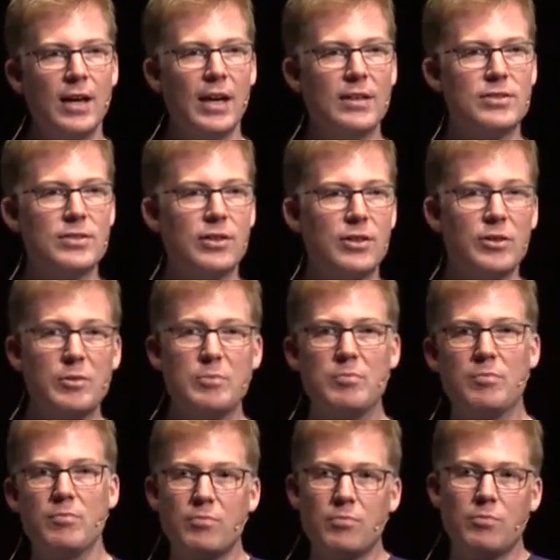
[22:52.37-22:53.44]
and so
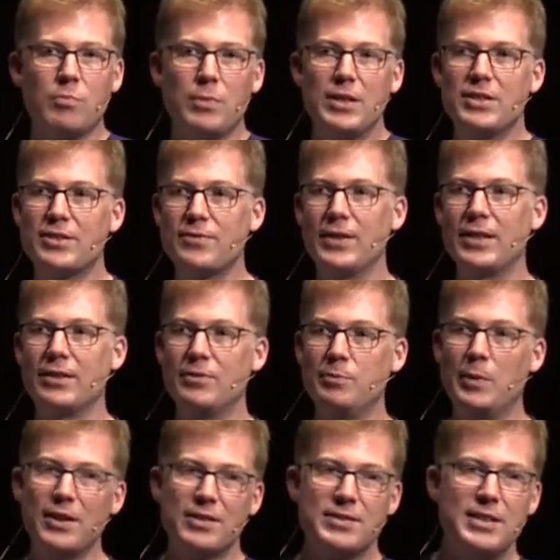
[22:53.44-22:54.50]
we just figured, well,